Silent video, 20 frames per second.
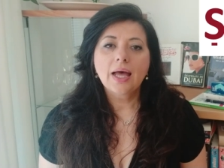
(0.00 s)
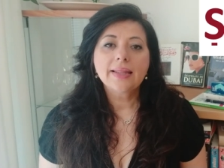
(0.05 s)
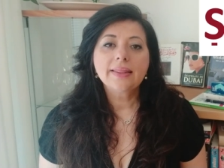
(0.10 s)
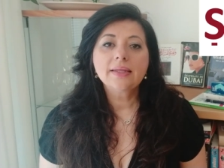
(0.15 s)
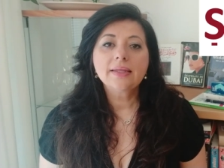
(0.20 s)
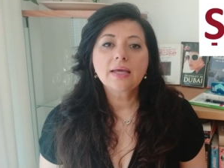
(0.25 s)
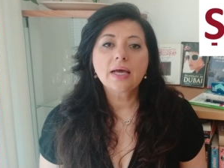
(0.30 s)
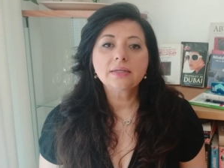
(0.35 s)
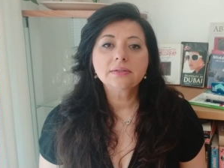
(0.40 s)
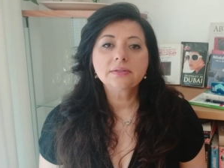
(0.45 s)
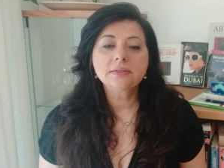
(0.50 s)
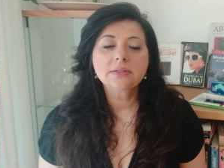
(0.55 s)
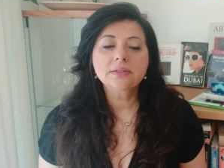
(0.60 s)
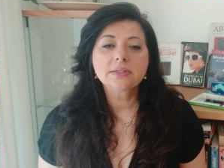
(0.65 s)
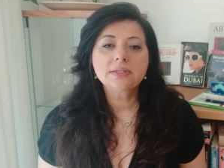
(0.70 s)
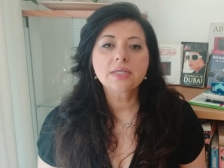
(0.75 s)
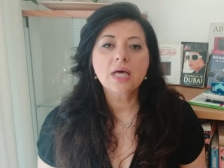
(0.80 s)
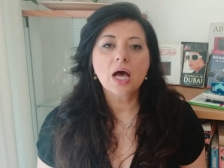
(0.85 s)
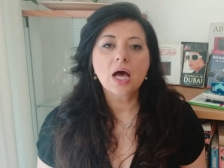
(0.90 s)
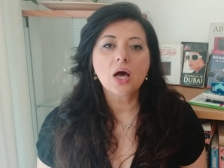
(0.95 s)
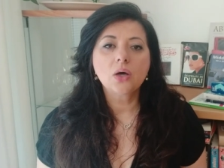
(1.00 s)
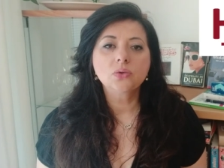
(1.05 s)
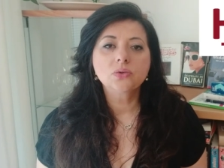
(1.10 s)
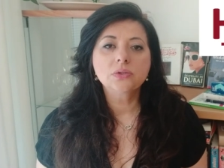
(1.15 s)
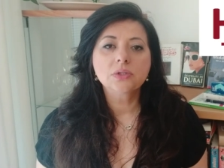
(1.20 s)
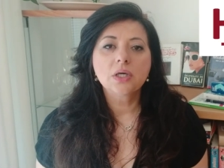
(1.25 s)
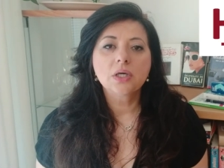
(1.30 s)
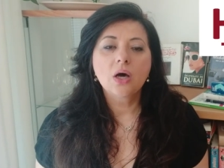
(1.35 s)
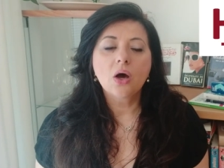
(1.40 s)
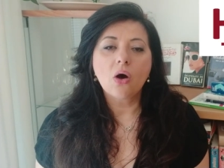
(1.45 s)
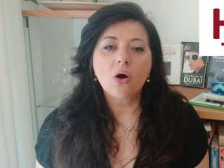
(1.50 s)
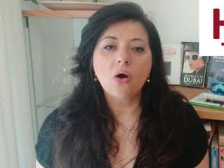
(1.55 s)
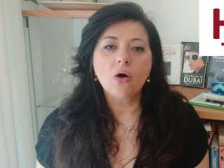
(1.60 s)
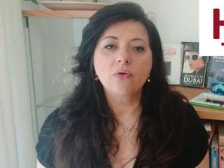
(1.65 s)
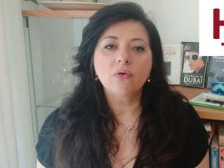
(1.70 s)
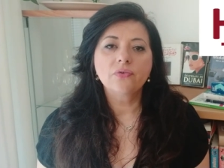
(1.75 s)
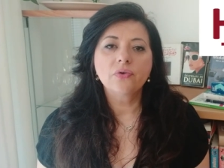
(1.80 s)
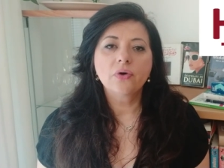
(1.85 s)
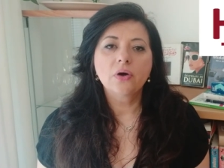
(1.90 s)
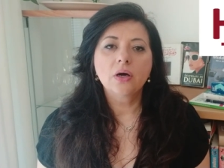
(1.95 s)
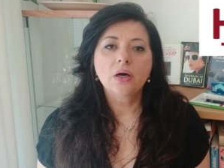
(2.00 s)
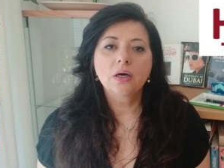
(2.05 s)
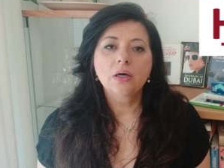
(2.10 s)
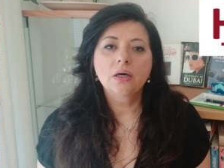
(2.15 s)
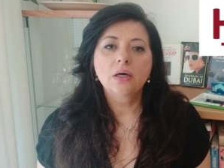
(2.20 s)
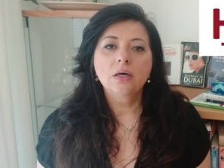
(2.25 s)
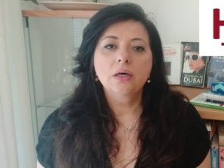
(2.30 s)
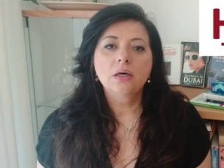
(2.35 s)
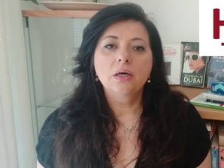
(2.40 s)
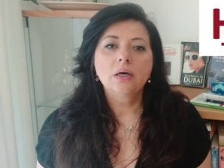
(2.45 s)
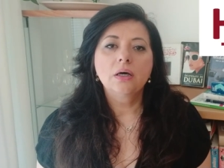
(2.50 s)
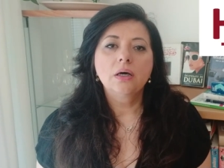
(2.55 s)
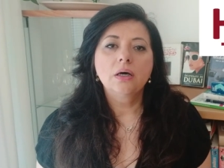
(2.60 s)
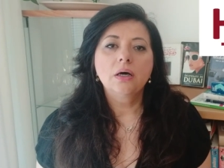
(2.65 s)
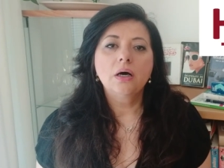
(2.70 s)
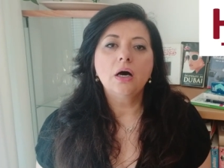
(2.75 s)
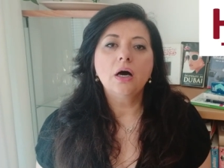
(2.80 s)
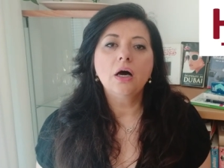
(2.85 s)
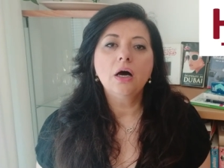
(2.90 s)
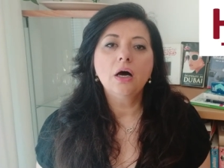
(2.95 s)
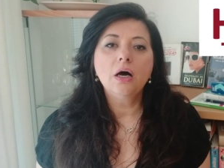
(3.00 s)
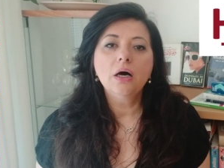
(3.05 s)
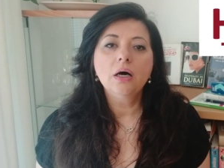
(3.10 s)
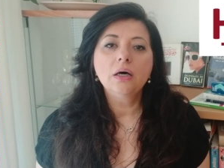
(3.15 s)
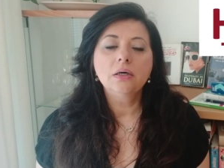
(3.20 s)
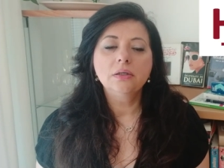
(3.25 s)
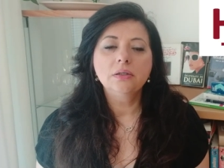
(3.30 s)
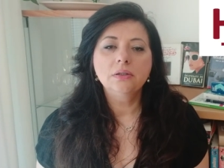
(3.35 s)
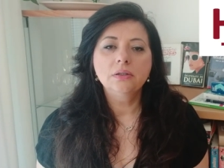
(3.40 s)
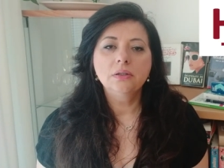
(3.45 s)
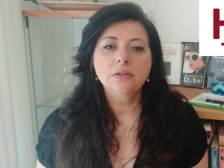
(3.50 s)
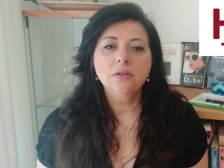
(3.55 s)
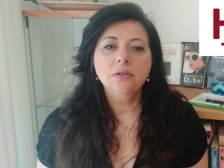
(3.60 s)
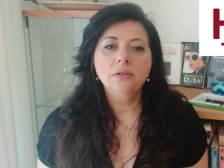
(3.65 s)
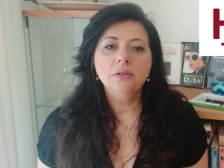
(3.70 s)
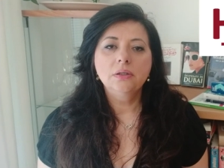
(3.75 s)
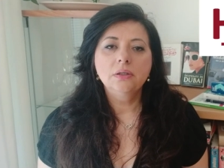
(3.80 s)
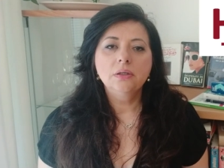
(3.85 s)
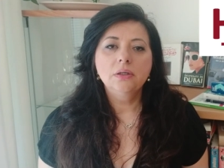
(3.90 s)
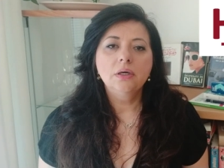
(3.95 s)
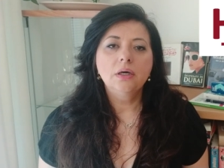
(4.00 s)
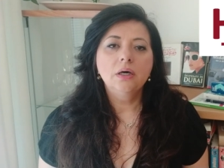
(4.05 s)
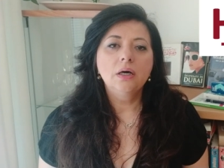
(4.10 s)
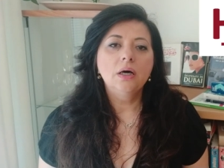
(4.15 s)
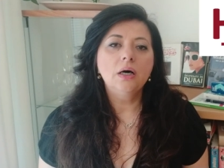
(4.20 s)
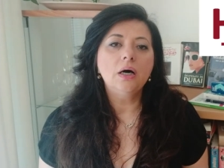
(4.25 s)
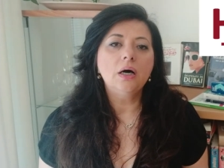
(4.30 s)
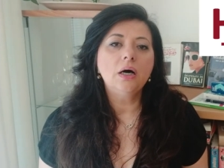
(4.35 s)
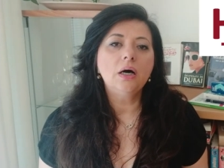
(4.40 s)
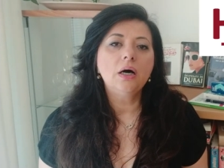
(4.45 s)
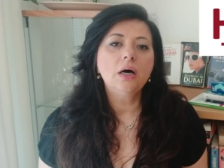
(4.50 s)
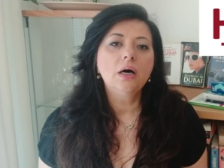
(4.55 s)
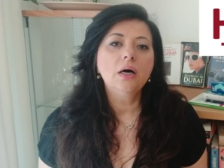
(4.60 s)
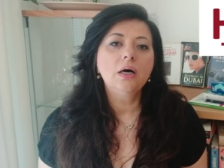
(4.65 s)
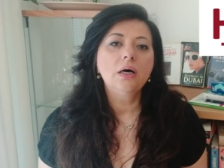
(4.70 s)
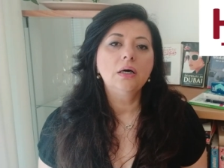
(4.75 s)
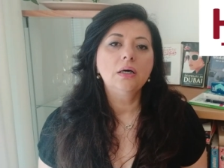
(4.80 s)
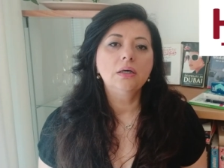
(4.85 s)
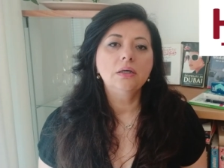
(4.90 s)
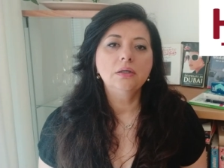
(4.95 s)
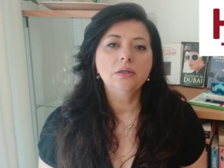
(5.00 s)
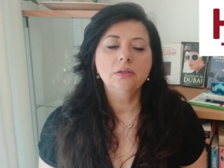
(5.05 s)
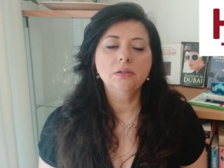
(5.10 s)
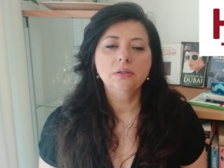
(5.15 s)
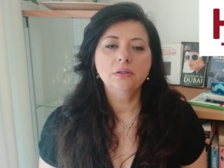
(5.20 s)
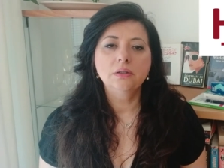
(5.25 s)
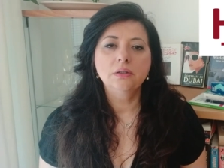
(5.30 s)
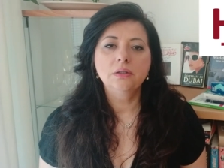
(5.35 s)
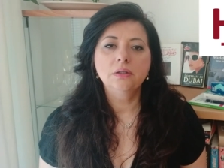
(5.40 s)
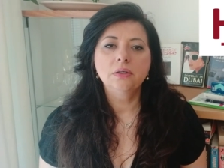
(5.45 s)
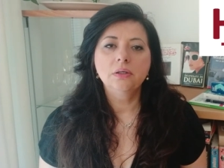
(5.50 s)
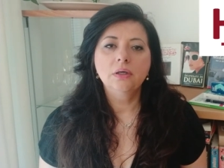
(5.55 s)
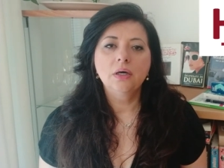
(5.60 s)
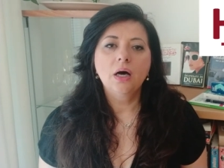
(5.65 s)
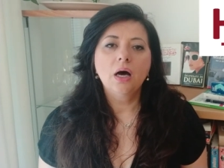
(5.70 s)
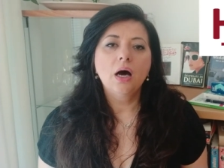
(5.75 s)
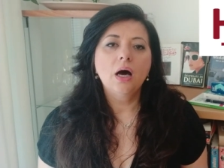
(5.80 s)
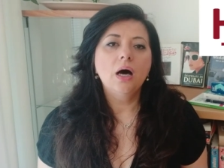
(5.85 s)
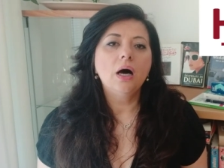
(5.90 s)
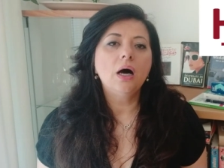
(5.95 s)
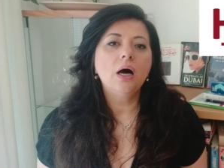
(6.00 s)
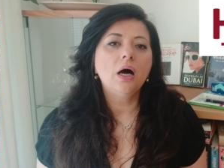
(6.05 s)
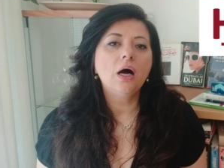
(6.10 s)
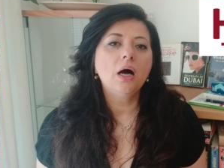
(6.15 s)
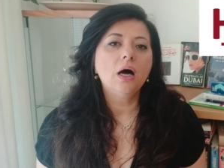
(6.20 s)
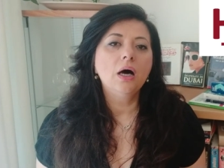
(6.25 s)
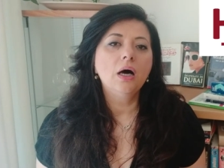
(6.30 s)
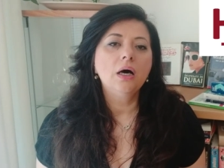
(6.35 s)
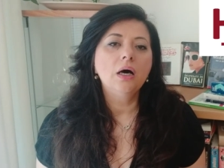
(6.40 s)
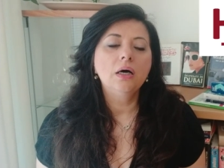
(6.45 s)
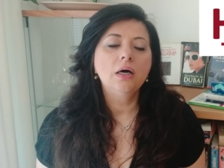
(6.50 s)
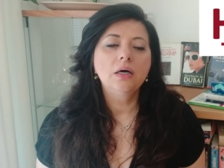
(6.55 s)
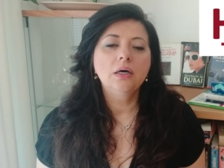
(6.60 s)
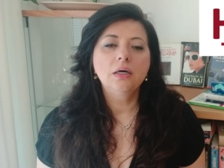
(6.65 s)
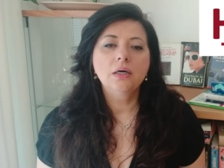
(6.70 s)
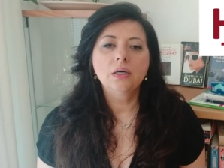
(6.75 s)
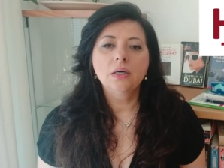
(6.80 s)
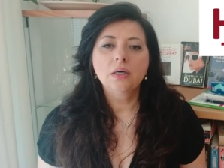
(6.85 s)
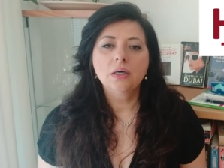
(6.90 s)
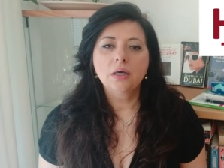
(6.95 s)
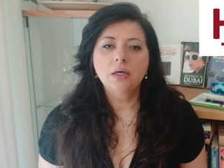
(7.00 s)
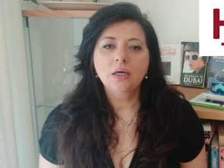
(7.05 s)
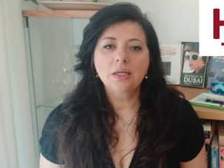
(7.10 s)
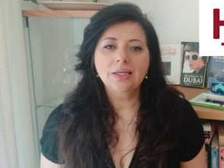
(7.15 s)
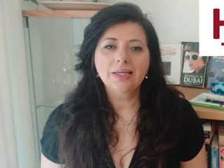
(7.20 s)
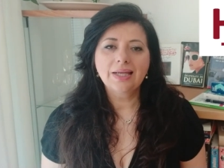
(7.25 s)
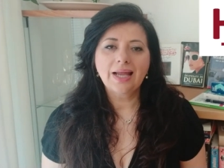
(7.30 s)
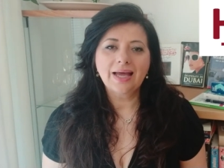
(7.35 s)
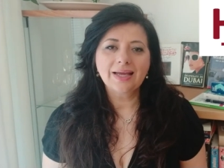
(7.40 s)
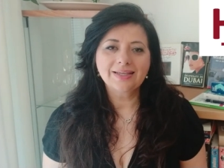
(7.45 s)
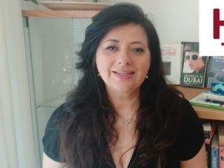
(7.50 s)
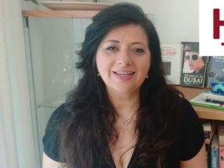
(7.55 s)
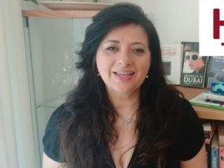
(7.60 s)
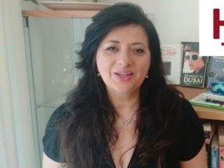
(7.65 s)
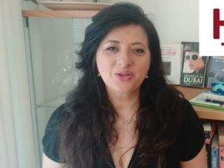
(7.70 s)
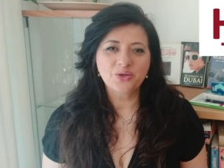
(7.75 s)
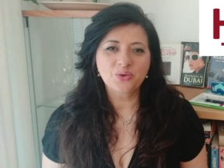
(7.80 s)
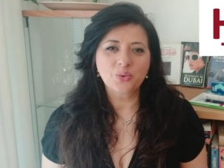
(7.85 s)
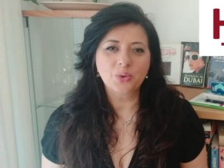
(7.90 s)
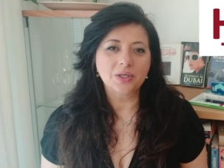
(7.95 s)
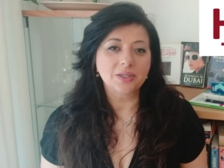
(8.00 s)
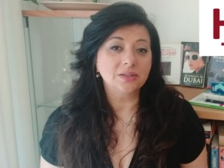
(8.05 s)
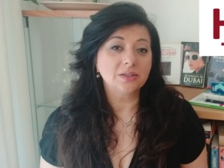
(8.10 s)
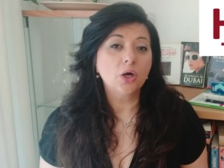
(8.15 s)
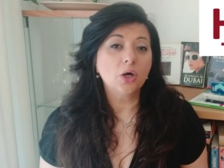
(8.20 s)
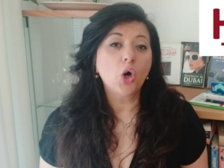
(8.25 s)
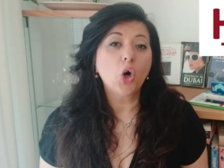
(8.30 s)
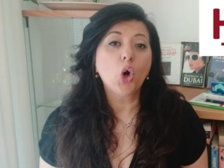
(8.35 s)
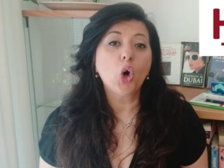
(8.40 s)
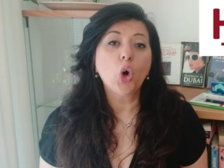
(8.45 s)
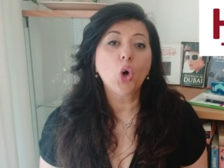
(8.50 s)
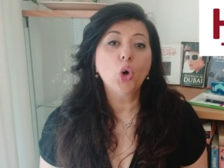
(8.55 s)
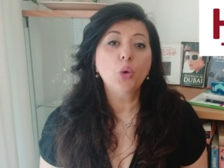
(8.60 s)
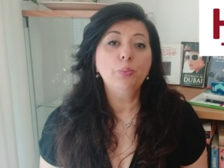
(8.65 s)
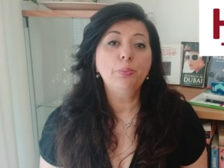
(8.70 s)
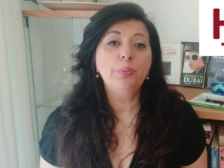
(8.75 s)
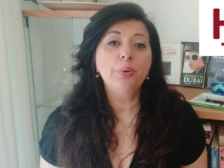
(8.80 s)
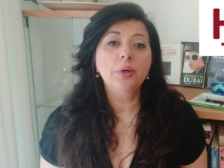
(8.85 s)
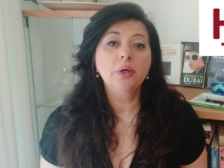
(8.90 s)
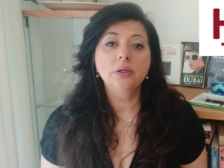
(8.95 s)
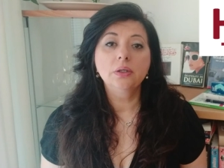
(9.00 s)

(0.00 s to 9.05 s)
the guttural sound of h, h, h, like in the word hub,